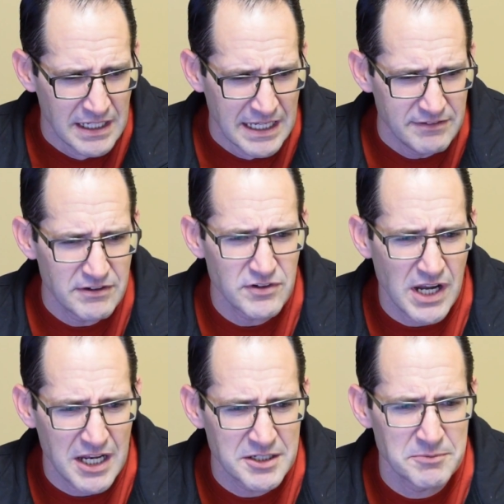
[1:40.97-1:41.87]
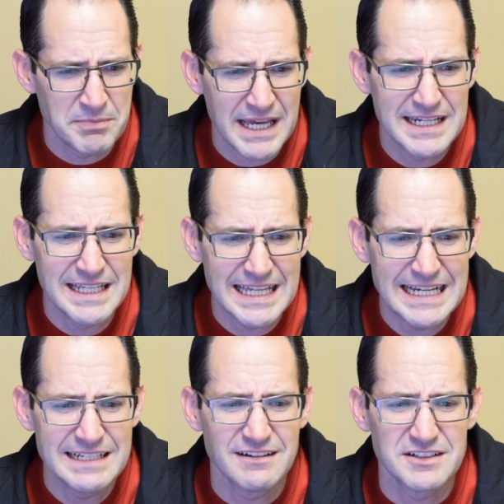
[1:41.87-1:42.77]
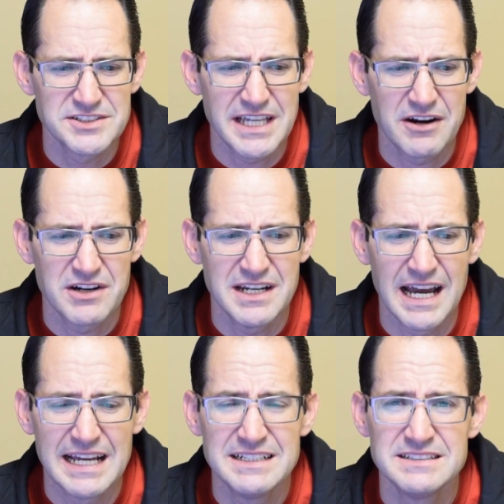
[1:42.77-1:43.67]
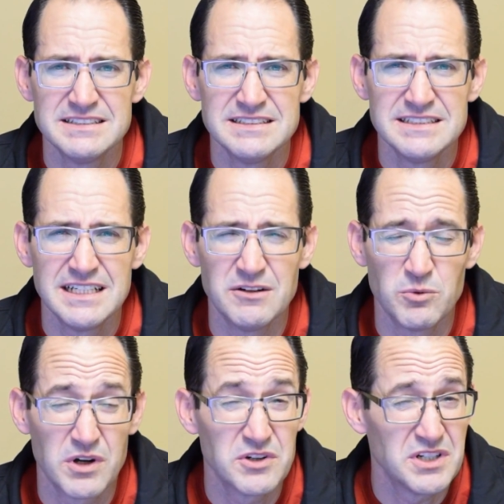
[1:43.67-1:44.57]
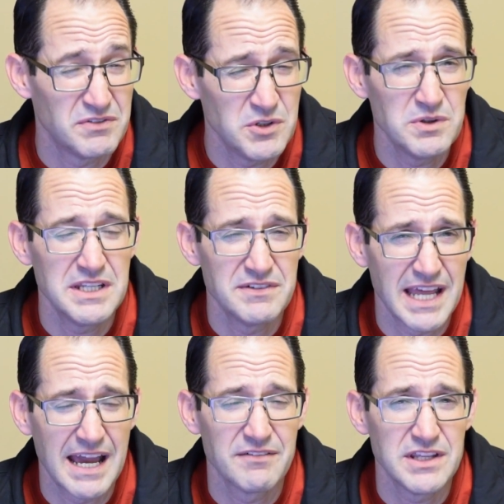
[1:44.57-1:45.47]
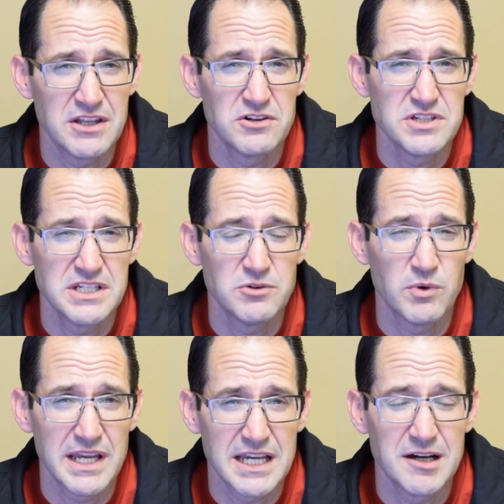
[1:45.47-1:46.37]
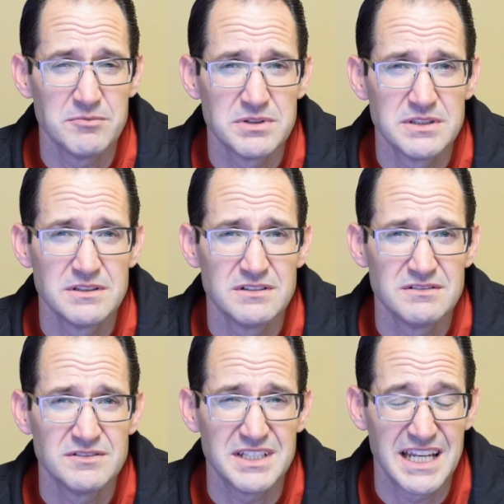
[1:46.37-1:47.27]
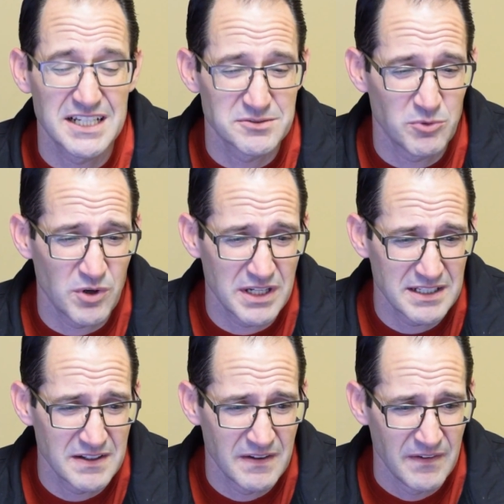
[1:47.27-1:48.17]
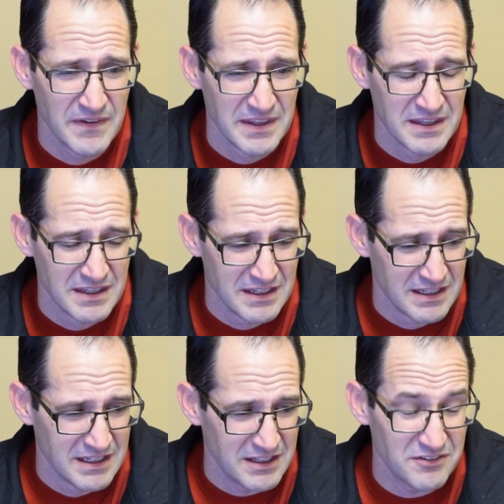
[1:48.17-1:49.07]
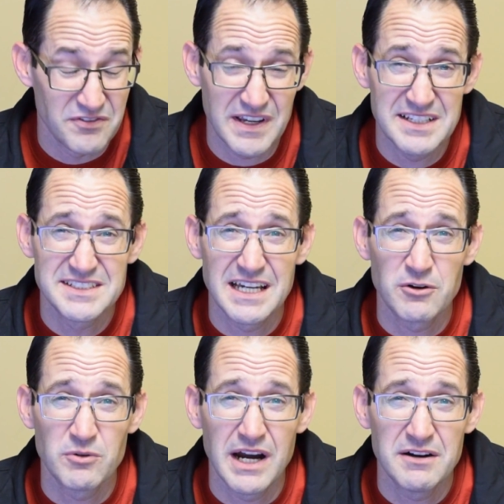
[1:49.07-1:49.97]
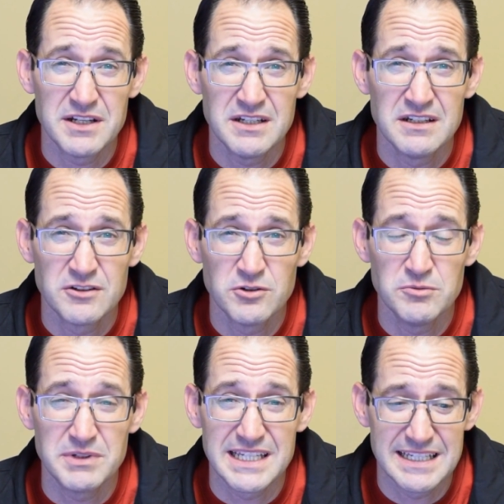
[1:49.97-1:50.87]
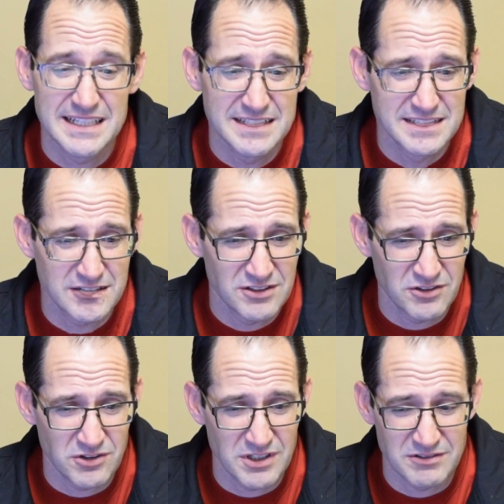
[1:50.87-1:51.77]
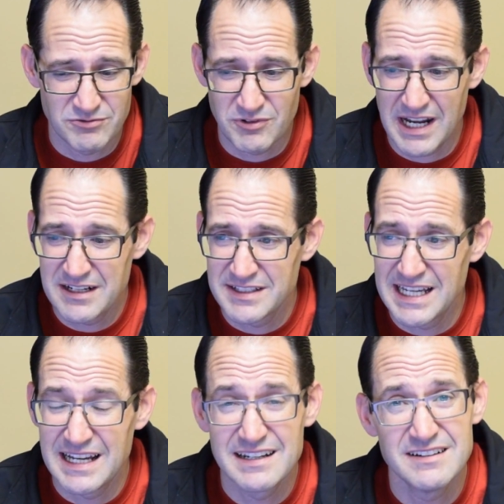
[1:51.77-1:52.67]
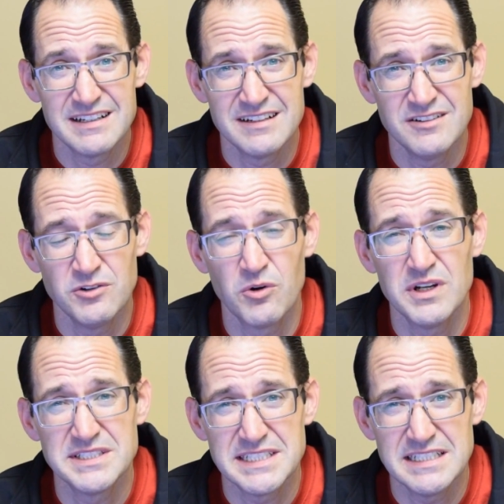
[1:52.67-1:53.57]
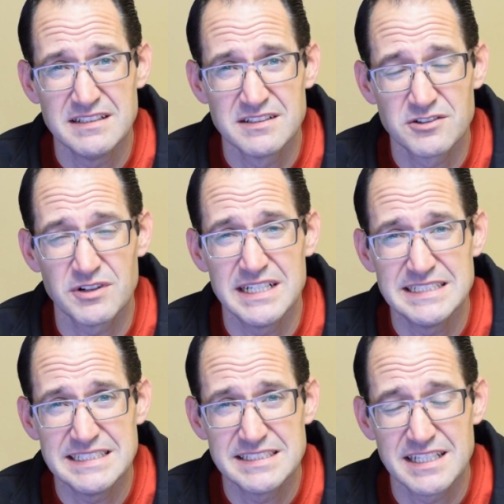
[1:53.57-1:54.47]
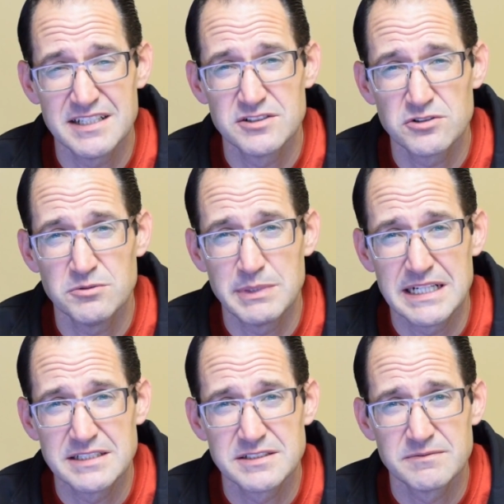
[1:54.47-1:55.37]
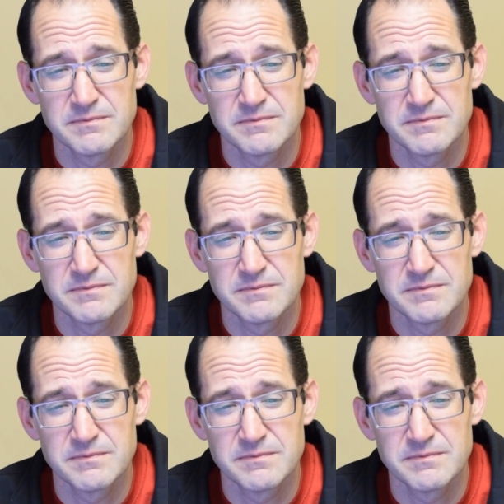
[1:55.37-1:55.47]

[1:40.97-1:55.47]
Have you ever gone to bed late on a Saturday night and wondered if you would even have the energy to wake up the next morning and face that rowdy group of kids or ride on that noisy, crazy Sunday school bus?